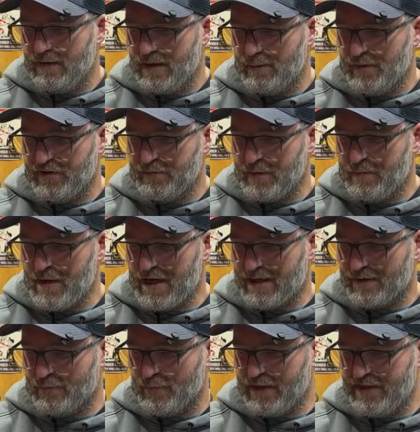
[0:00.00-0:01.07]
I must be back
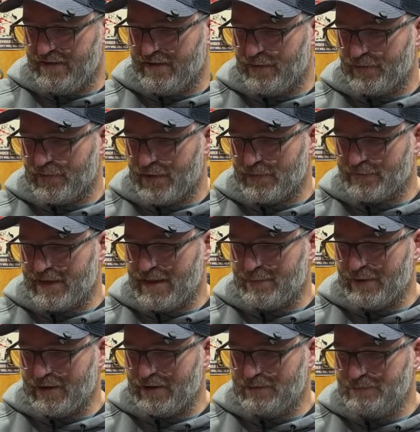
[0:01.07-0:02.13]
in the weeds. That was a long time
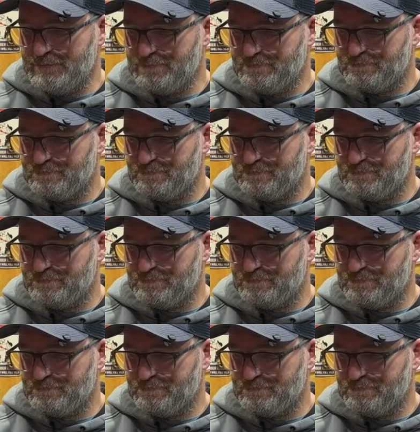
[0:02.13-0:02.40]
ago.